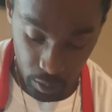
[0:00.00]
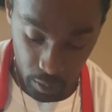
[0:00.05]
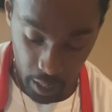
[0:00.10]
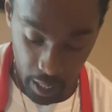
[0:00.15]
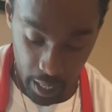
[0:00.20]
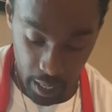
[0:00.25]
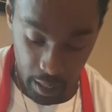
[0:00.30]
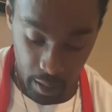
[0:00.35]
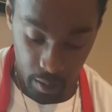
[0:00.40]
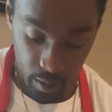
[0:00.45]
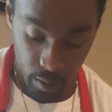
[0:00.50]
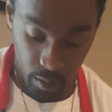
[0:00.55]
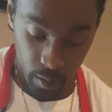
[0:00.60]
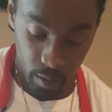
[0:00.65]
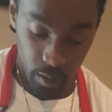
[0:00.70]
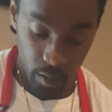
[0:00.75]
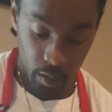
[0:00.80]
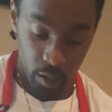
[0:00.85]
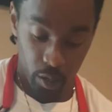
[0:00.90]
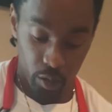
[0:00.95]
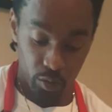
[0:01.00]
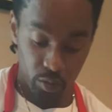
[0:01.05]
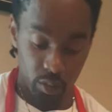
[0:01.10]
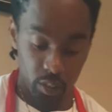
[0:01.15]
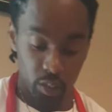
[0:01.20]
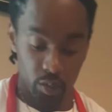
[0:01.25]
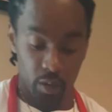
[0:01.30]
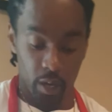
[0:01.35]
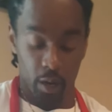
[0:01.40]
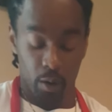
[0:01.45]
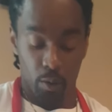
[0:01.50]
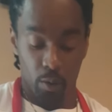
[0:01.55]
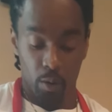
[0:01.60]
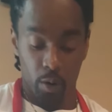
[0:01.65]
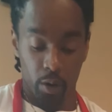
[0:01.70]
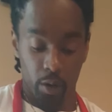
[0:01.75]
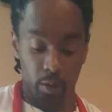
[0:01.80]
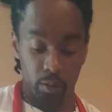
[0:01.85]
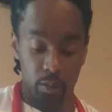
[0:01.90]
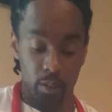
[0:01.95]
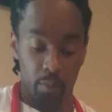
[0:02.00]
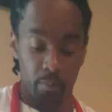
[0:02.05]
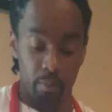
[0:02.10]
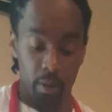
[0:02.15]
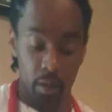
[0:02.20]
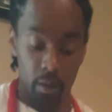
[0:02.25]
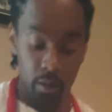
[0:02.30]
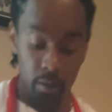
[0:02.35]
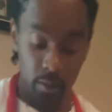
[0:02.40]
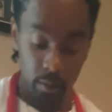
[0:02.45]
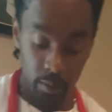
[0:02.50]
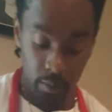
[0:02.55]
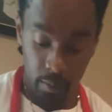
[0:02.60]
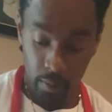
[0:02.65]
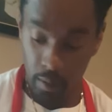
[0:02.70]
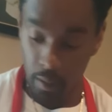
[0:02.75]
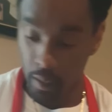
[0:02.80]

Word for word: So now, you see you got Oreos in the middle.